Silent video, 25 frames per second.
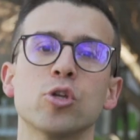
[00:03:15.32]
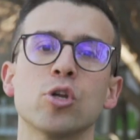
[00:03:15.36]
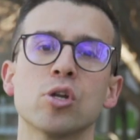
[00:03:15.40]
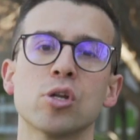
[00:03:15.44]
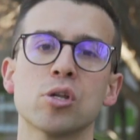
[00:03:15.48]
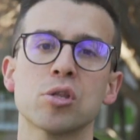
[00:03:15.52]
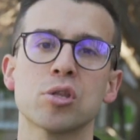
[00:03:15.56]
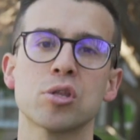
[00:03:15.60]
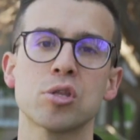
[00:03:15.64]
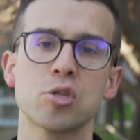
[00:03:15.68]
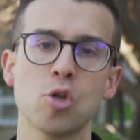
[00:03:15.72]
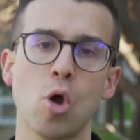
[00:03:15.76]
you
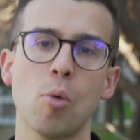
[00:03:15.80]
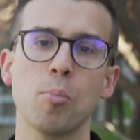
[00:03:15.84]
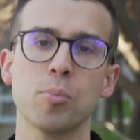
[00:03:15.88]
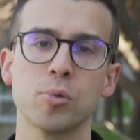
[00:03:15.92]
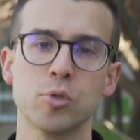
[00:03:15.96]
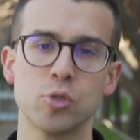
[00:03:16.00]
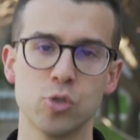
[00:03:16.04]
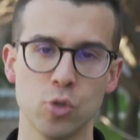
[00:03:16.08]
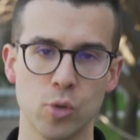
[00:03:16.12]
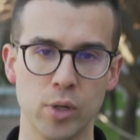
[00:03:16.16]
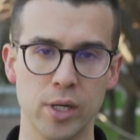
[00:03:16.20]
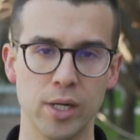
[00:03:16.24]
going to stop
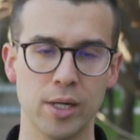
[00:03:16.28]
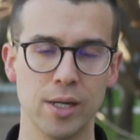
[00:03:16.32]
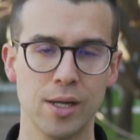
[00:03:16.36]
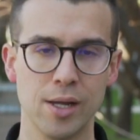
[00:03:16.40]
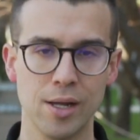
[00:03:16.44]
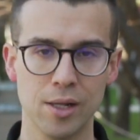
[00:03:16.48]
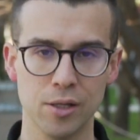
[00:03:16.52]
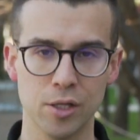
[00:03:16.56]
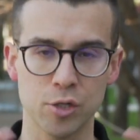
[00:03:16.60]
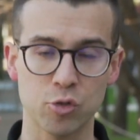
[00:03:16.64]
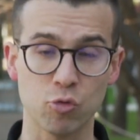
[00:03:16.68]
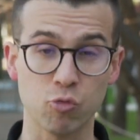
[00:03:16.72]
doing?
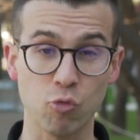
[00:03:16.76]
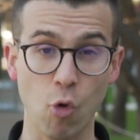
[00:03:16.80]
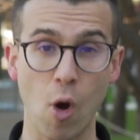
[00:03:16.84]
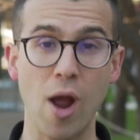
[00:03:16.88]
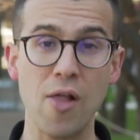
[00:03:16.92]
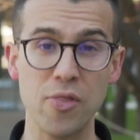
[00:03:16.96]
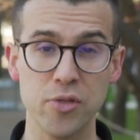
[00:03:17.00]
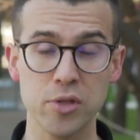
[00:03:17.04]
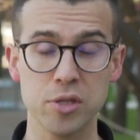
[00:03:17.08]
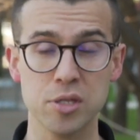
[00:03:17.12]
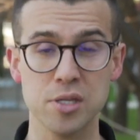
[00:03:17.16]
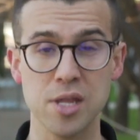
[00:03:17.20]
Let's
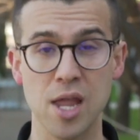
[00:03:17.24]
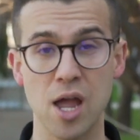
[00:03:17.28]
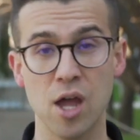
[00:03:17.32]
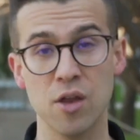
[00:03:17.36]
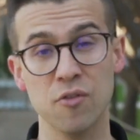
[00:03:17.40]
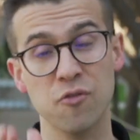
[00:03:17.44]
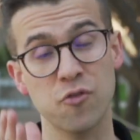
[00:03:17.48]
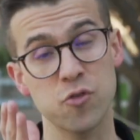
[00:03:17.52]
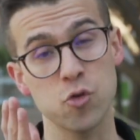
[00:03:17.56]
write this down